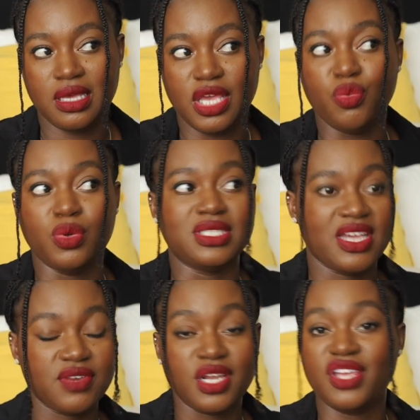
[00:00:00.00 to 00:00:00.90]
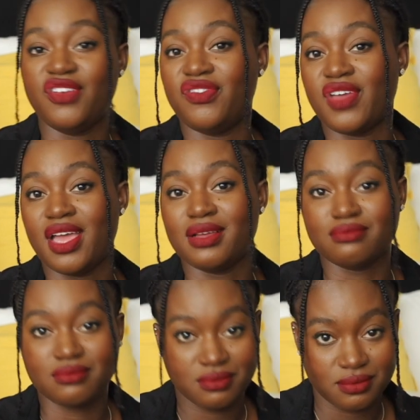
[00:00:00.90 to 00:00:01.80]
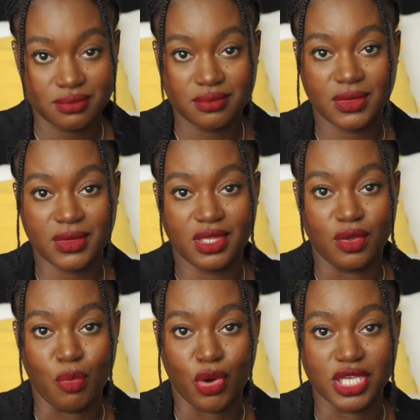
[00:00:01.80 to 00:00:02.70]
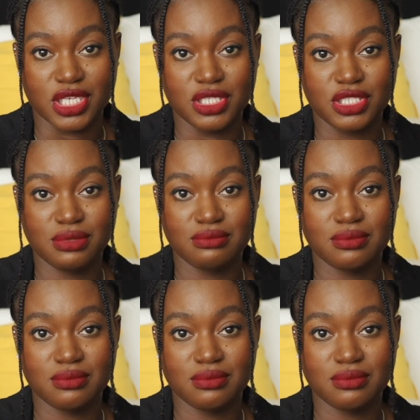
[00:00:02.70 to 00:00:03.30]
it will definitely affect your mortgage.